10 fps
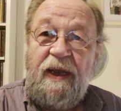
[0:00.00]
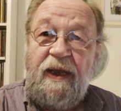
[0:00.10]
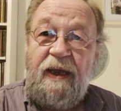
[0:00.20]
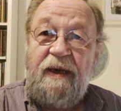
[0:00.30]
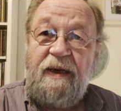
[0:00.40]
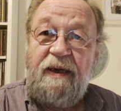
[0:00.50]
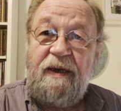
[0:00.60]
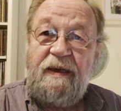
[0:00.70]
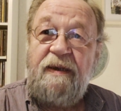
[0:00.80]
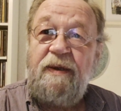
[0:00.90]
And
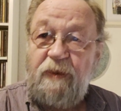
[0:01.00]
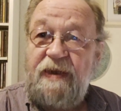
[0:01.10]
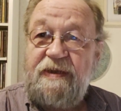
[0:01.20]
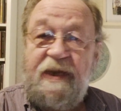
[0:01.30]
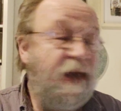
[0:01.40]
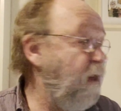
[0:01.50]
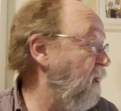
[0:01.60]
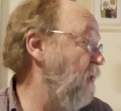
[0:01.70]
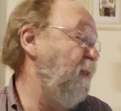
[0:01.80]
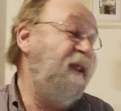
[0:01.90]
once
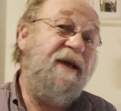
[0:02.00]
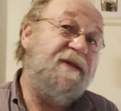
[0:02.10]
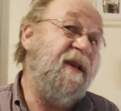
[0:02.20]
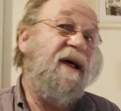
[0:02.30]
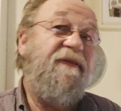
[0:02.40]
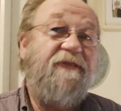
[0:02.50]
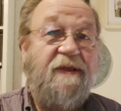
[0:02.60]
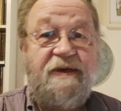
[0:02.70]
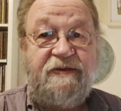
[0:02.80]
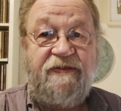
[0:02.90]
again, thanks a lot for
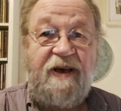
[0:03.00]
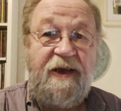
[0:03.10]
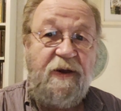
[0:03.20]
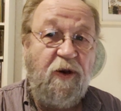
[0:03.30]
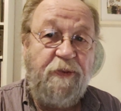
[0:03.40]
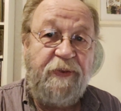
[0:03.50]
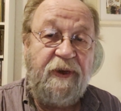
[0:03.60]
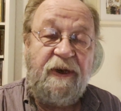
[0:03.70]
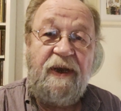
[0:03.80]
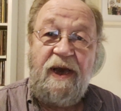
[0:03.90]
this fine
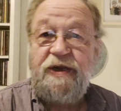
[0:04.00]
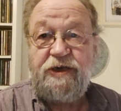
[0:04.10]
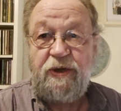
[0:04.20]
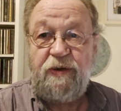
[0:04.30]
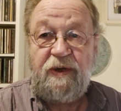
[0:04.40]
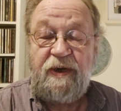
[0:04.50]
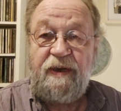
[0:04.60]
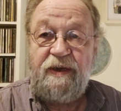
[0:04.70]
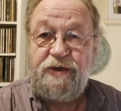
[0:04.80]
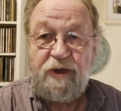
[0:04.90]
opener. I showed it in
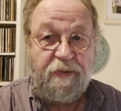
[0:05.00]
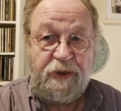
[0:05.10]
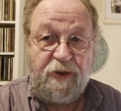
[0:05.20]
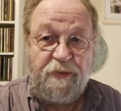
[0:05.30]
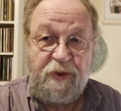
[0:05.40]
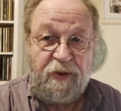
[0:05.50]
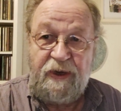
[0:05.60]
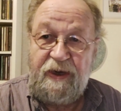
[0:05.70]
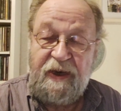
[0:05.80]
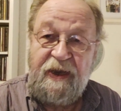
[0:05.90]
the German
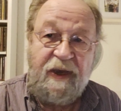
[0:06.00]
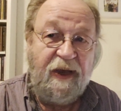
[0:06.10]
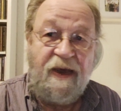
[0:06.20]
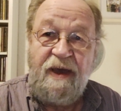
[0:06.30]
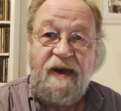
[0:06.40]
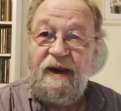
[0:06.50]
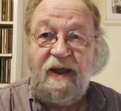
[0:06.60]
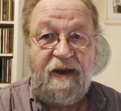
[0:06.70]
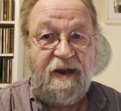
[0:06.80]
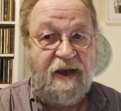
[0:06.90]
community, and a
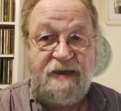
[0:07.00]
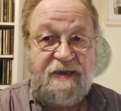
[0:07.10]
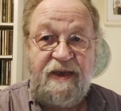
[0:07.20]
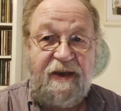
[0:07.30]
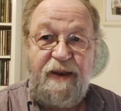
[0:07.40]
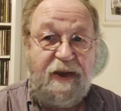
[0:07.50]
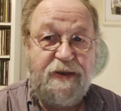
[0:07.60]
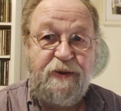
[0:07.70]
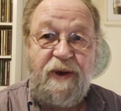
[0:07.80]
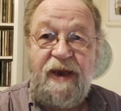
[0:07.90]
lot of guys said that's
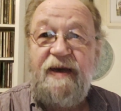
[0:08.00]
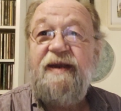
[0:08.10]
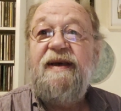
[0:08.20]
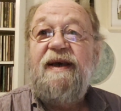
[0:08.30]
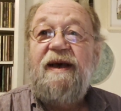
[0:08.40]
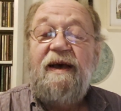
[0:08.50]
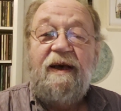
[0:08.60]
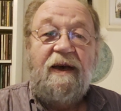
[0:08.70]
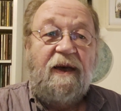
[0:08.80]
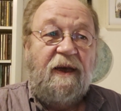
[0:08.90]
great.
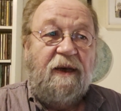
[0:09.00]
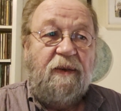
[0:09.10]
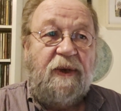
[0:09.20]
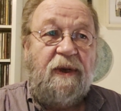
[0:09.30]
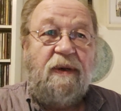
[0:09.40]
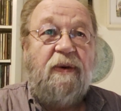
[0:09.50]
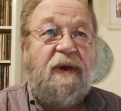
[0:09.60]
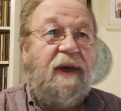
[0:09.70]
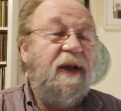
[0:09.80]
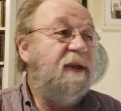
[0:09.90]
Well,
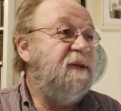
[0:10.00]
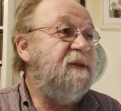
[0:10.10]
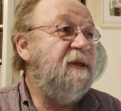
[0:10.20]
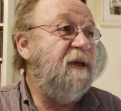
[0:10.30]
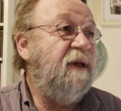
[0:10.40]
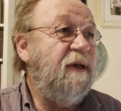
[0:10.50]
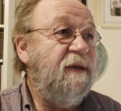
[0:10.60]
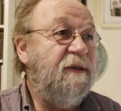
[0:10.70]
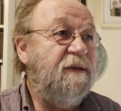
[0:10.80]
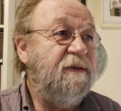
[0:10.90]
what else?
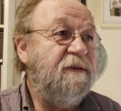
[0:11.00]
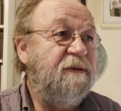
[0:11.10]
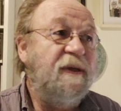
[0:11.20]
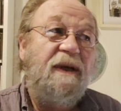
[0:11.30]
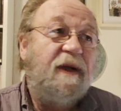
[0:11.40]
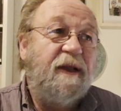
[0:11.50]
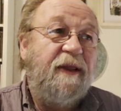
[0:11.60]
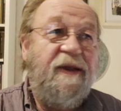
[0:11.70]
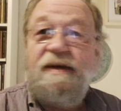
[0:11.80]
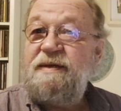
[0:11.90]

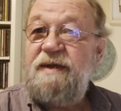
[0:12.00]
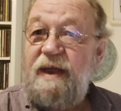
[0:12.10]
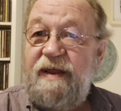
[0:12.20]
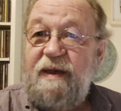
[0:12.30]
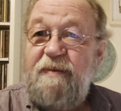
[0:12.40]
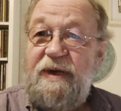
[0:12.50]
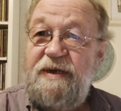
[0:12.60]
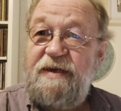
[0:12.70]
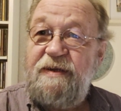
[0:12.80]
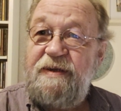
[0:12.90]
There's nothing
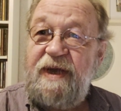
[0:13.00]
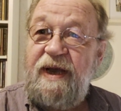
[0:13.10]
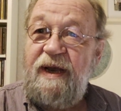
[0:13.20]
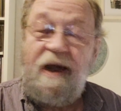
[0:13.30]
much to tell.